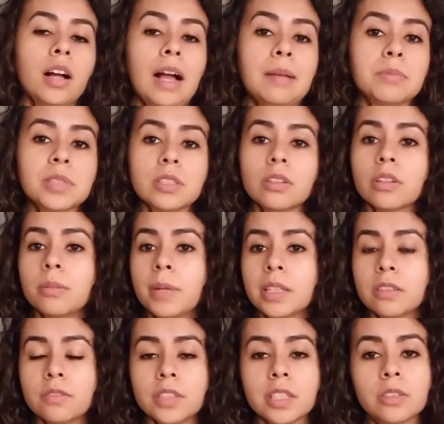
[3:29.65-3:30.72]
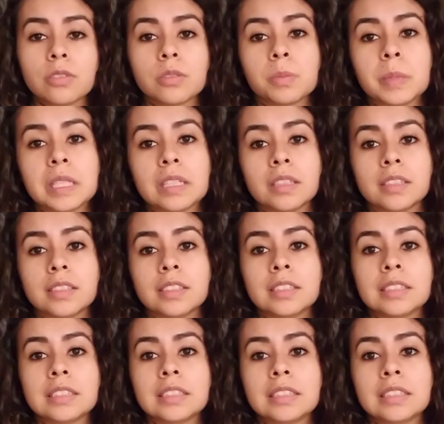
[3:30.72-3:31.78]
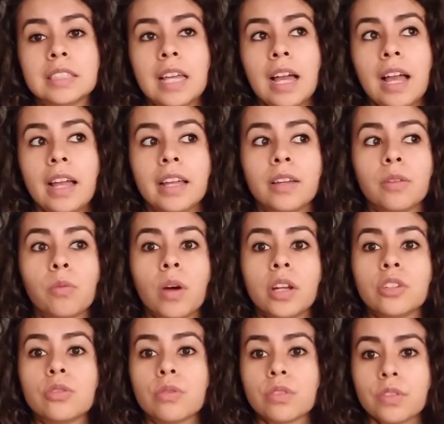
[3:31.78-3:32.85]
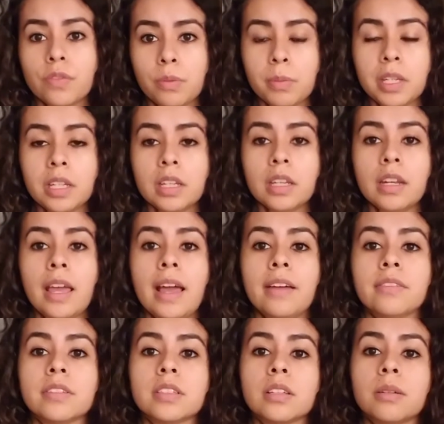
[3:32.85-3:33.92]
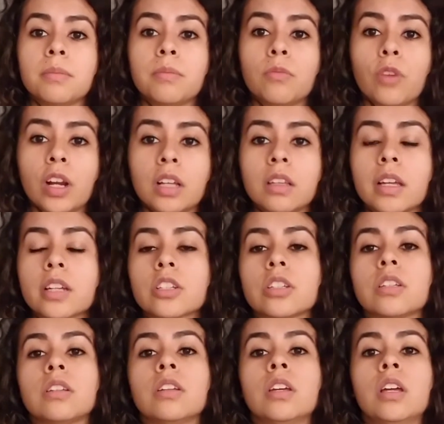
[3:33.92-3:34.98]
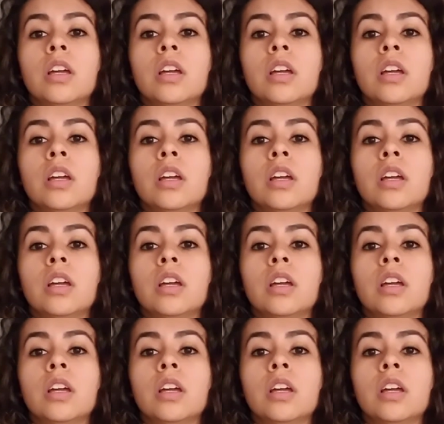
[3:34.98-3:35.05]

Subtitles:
I'm still going to make the videos because I want to do this for me and have some recollection,